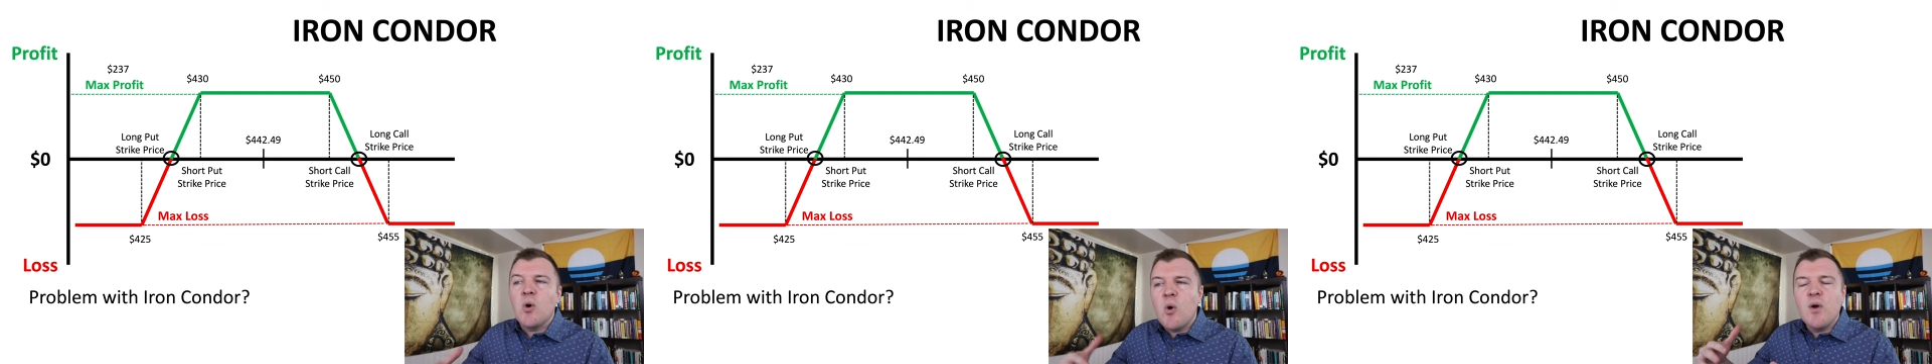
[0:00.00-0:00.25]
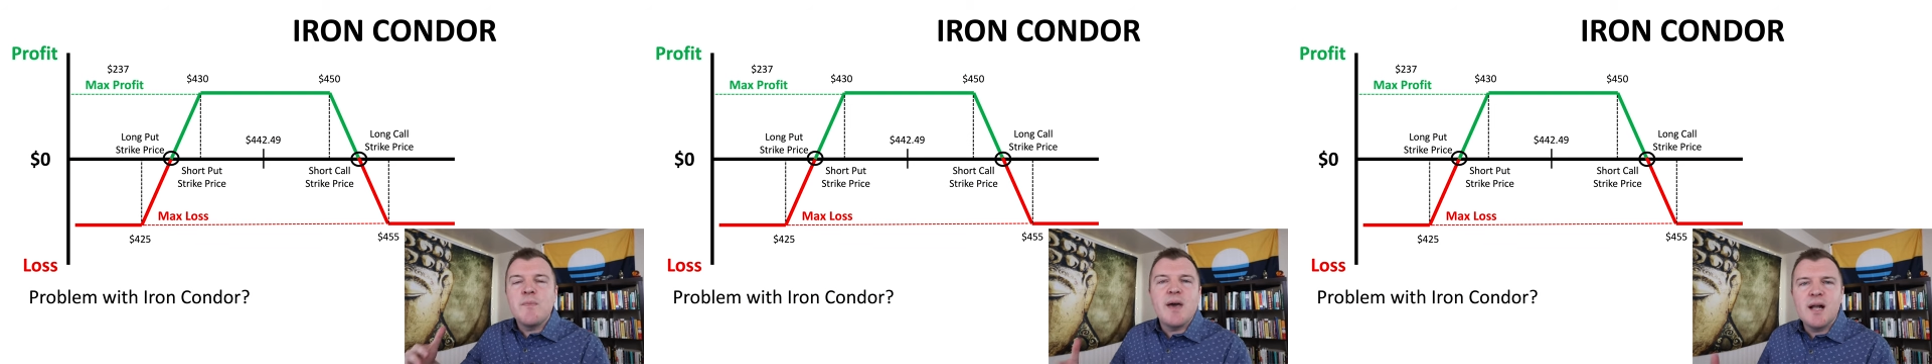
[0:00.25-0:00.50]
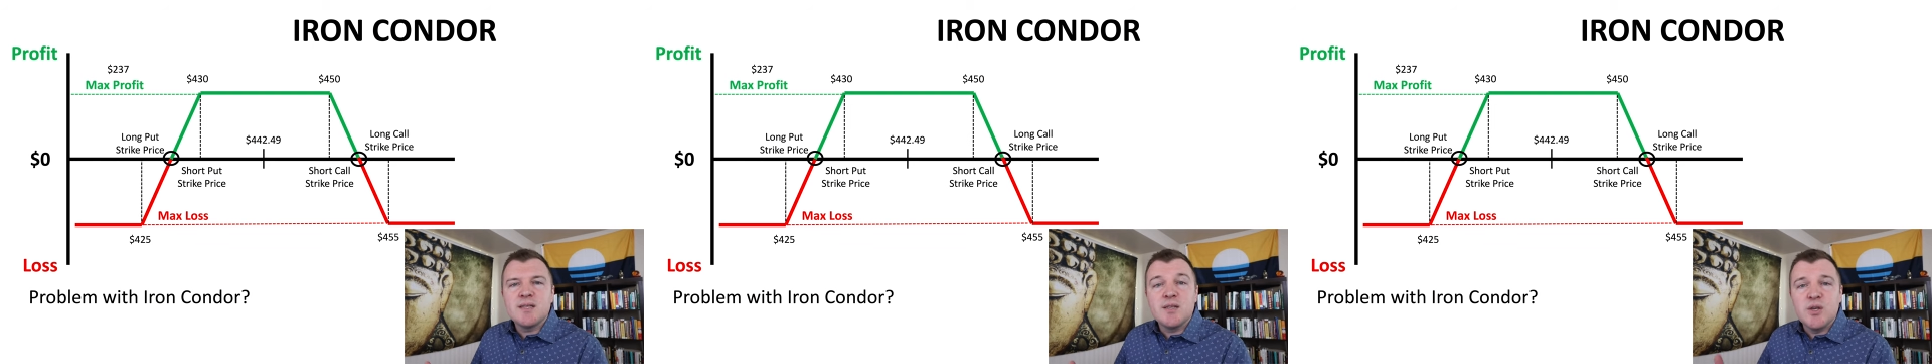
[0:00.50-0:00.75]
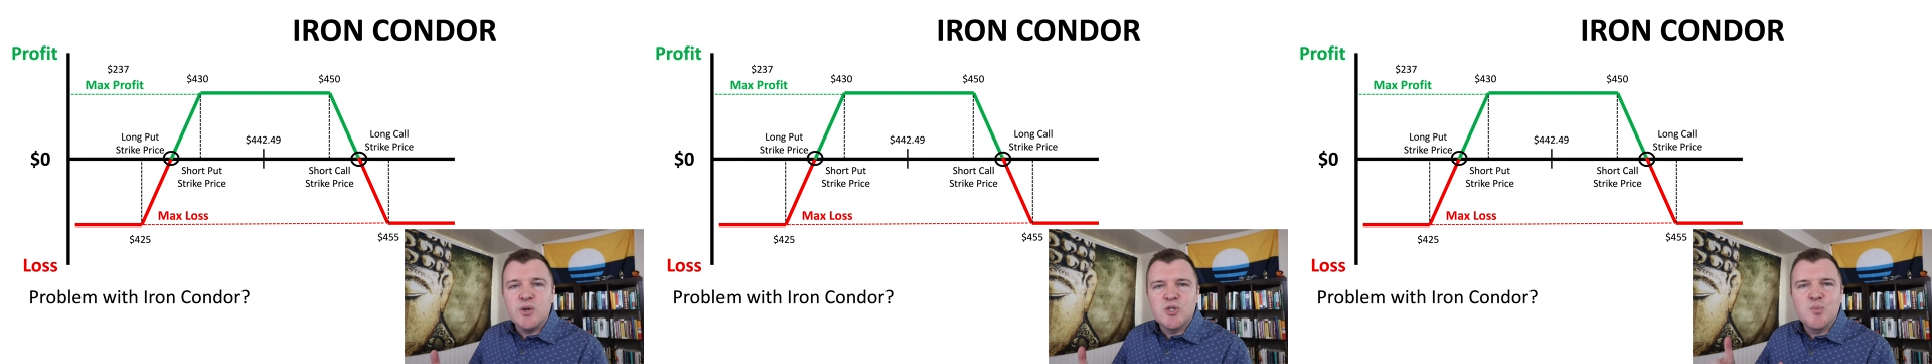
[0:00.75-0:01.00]
going back to
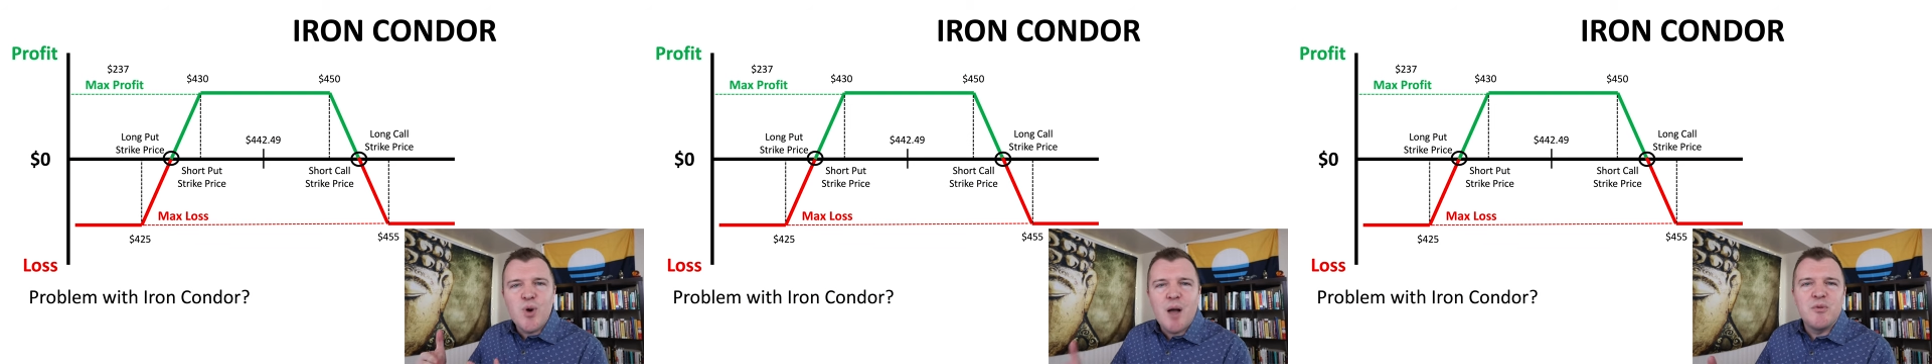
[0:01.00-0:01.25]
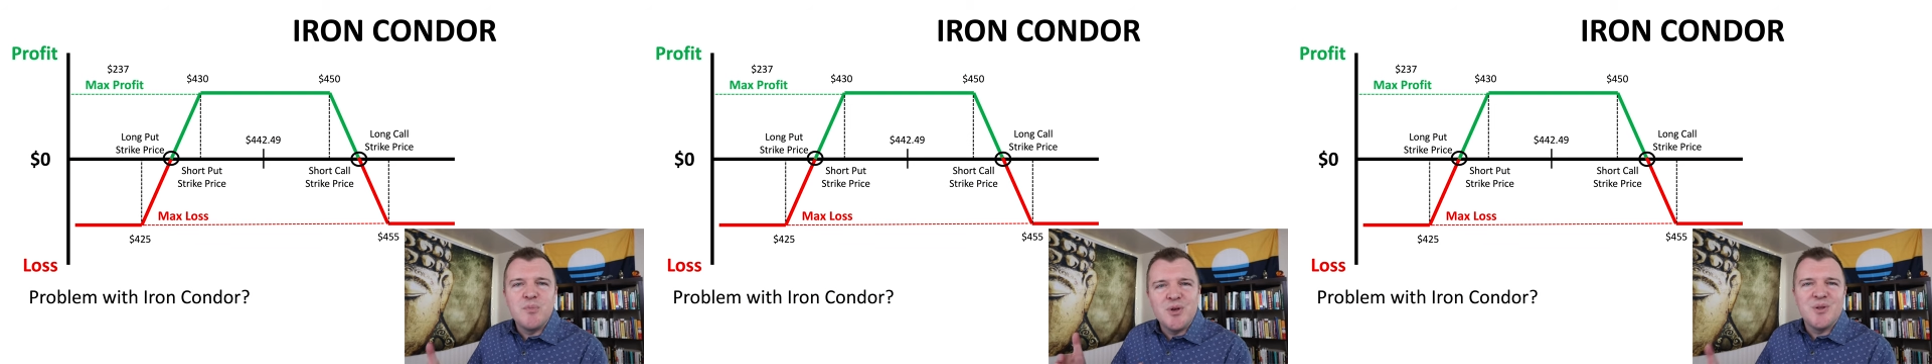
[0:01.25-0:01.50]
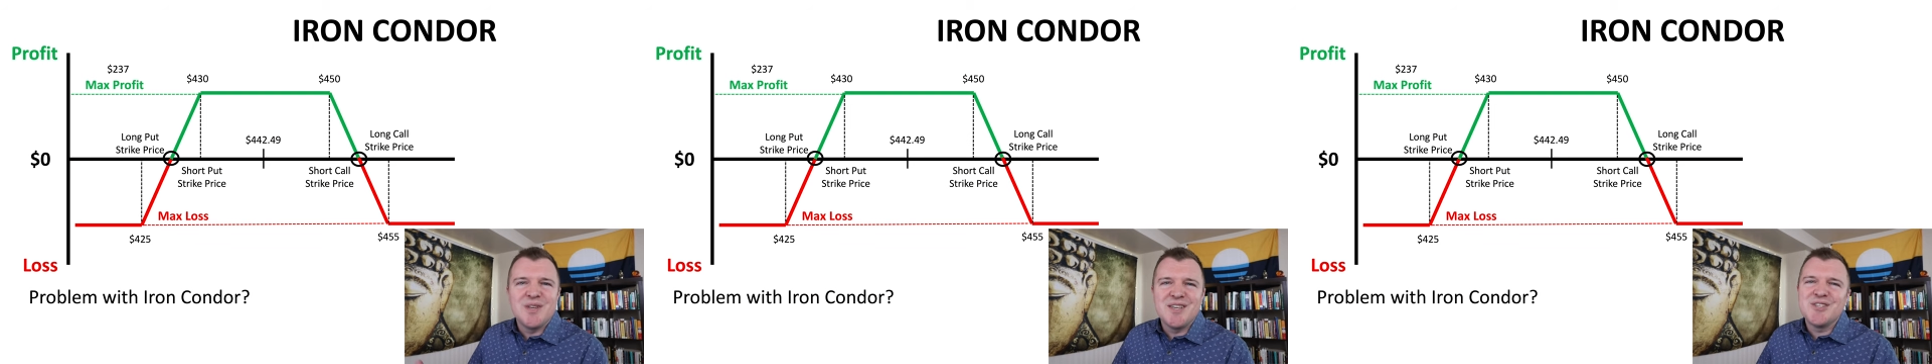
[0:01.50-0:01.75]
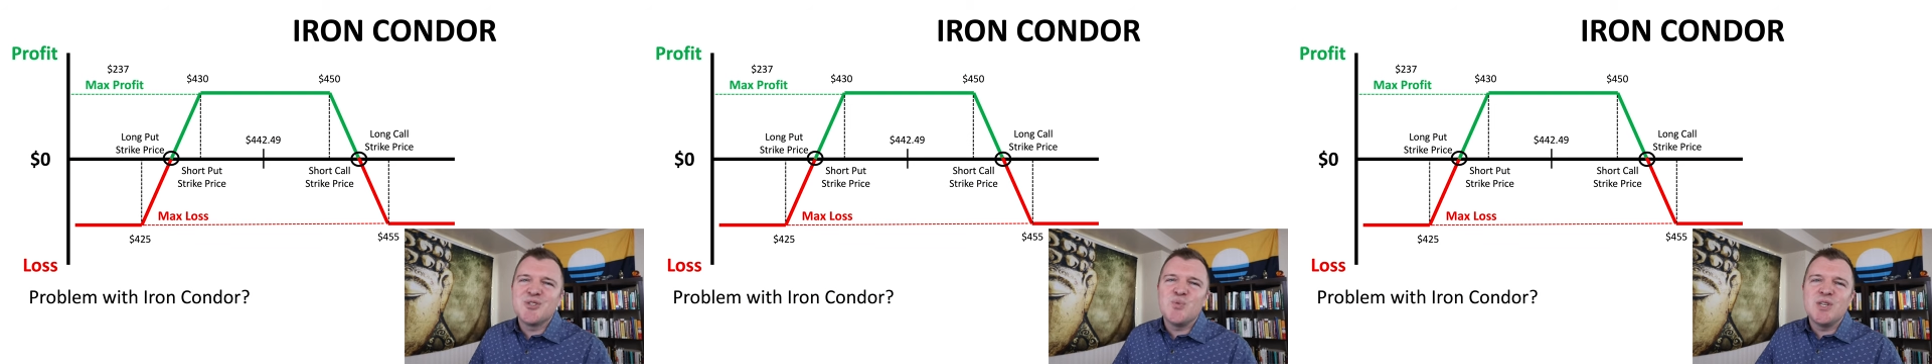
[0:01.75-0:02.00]
those probabilities.